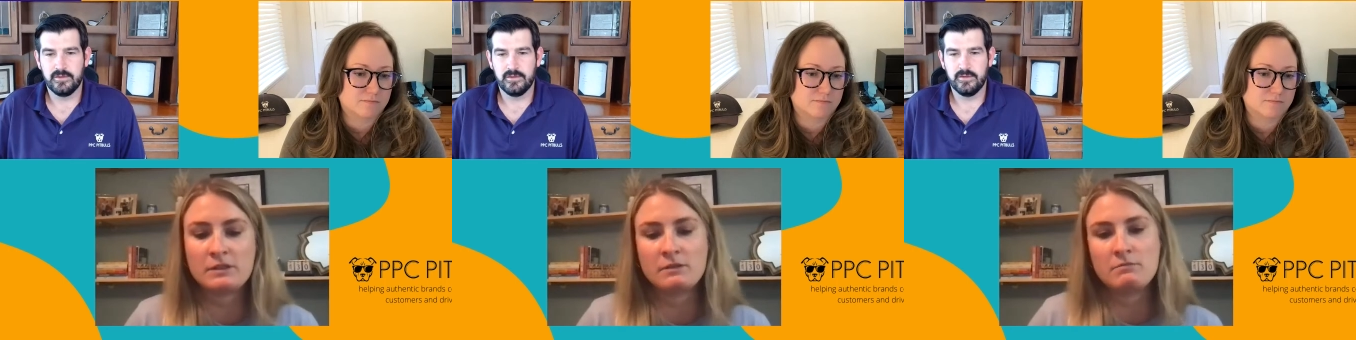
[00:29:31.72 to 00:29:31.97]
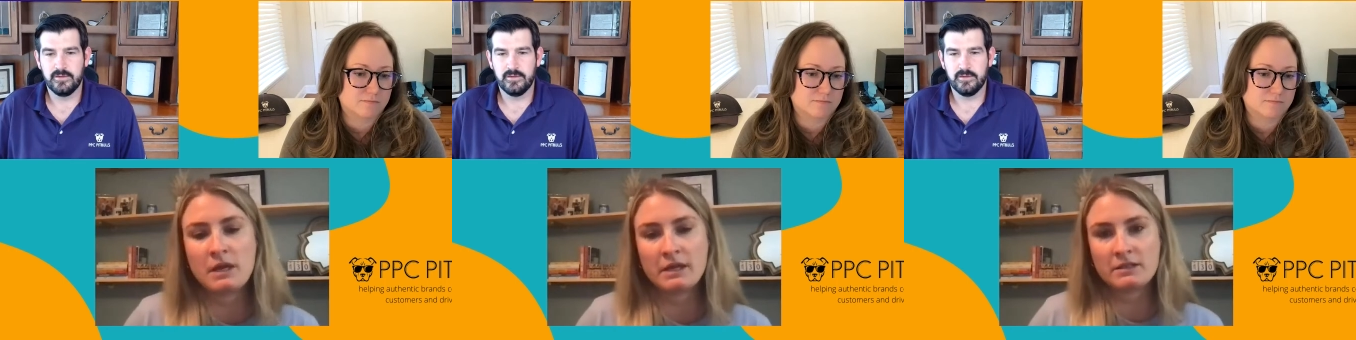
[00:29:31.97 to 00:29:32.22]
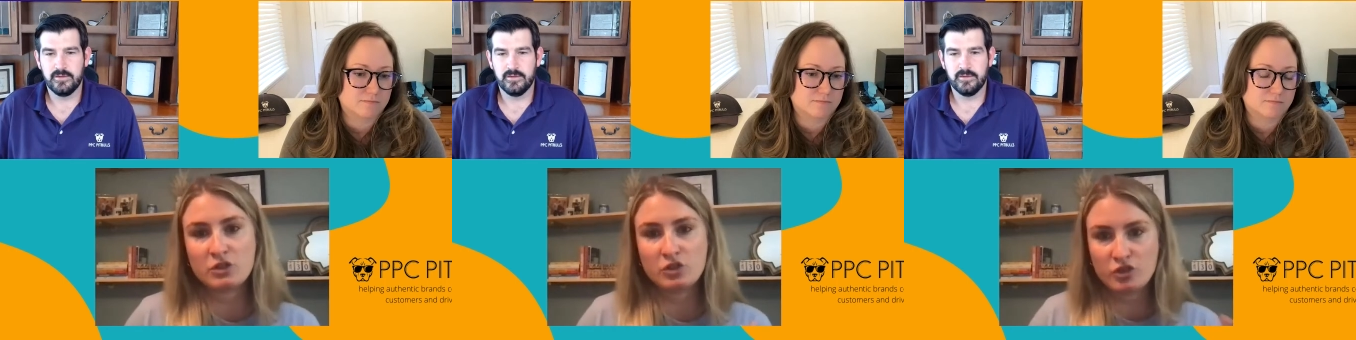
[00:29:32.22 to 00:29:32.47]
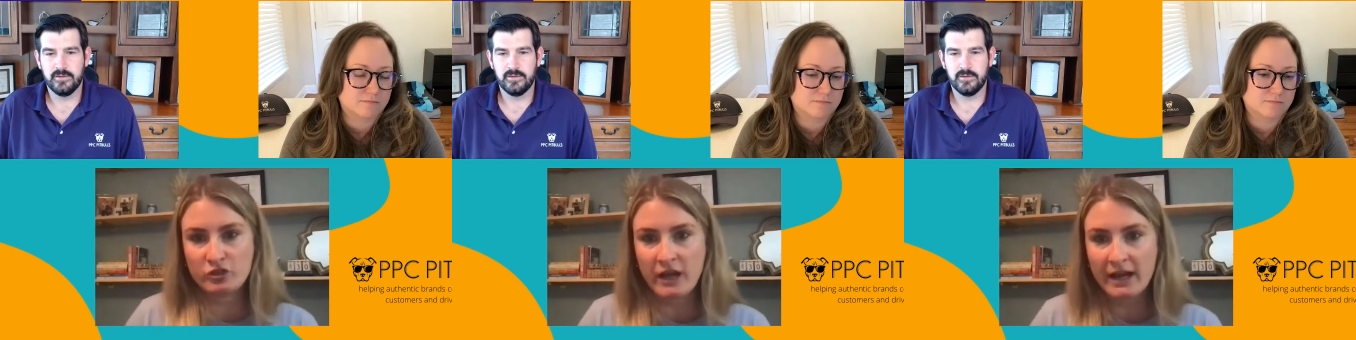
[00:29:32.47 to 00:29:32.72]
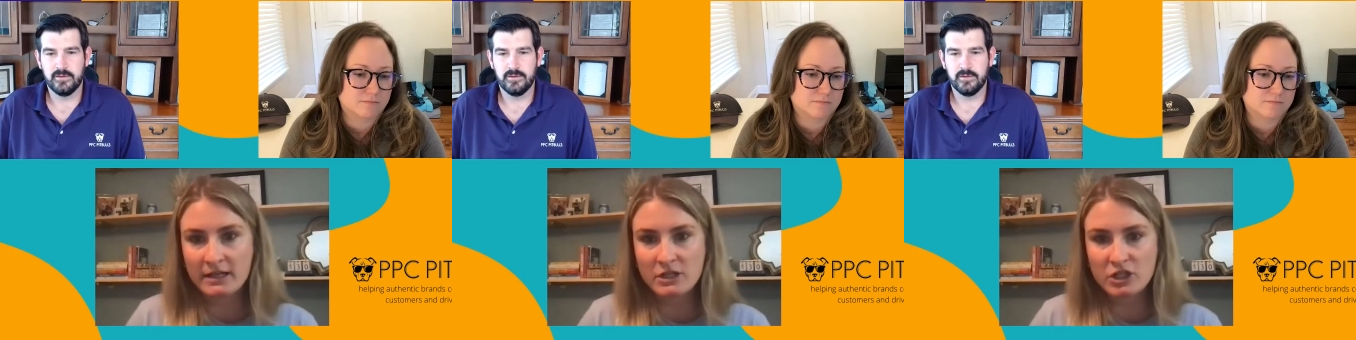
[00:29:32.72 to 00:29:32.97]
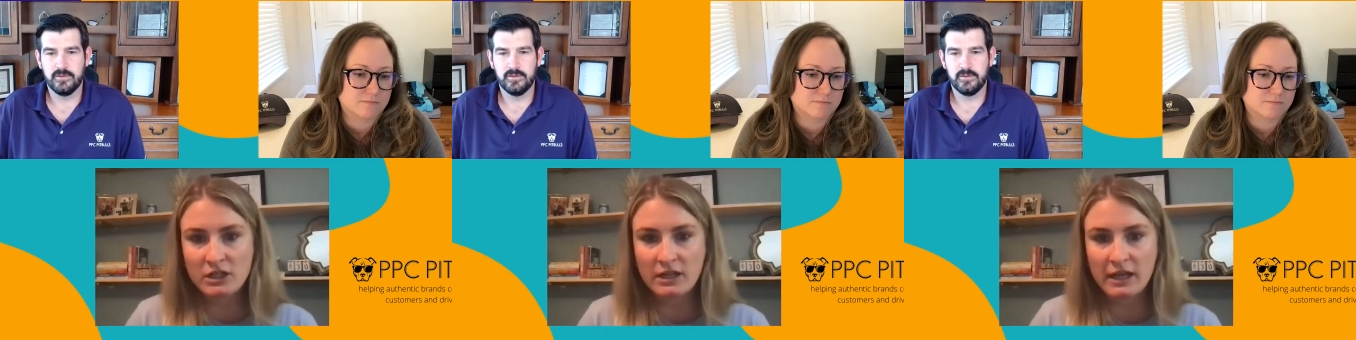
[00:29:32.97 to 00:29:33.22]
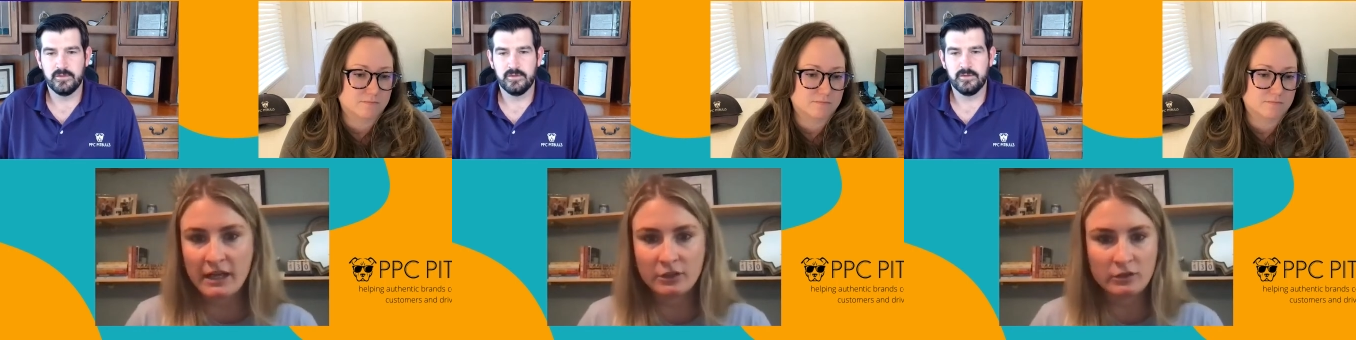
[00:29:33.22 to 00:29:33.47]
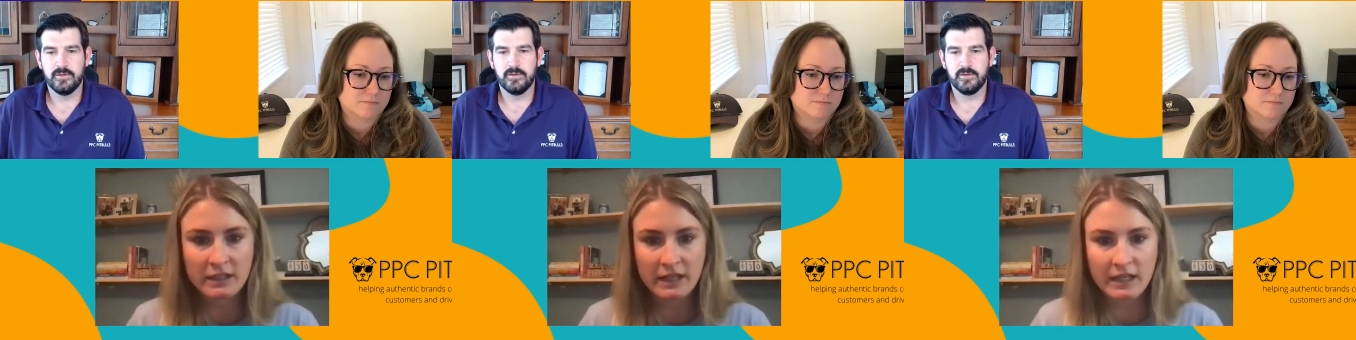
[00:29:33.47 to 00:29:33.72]
Speaker 1: to mix strategy and
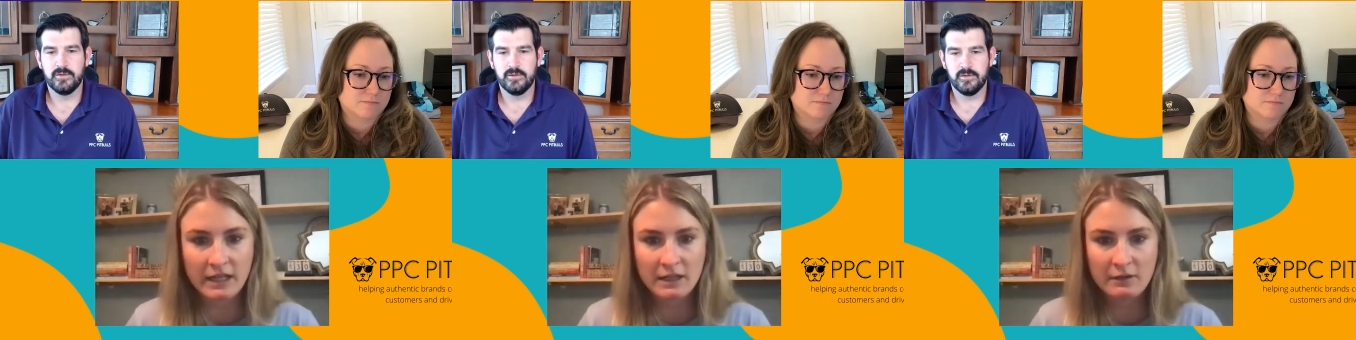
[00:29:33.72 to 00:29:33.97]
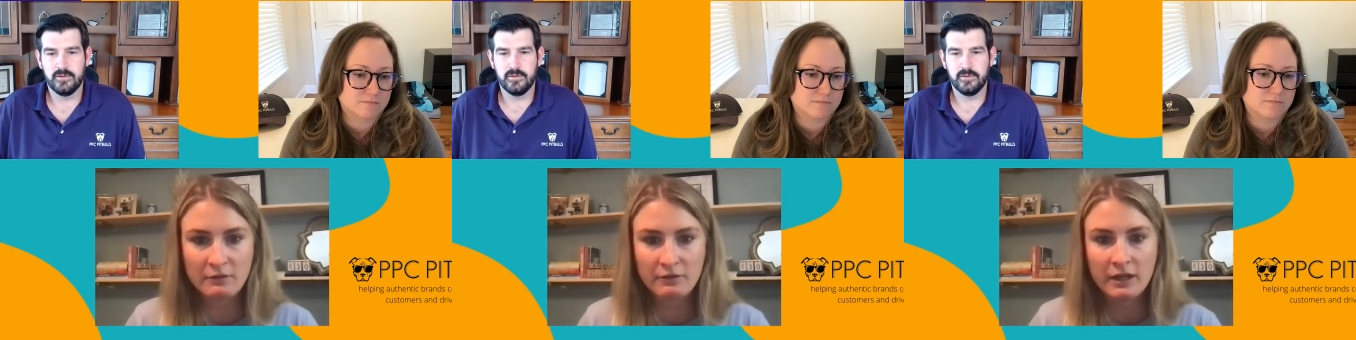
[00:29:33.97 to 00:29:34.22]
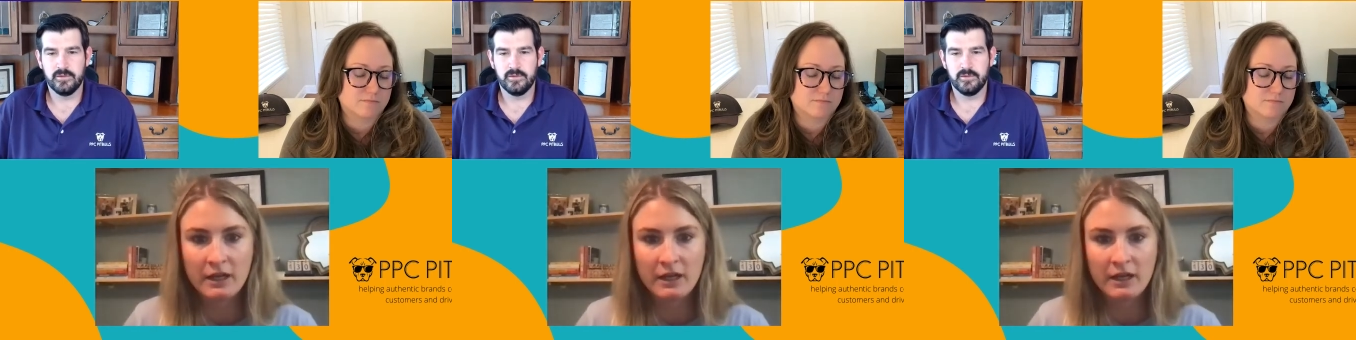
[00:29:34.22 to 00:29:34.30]
creative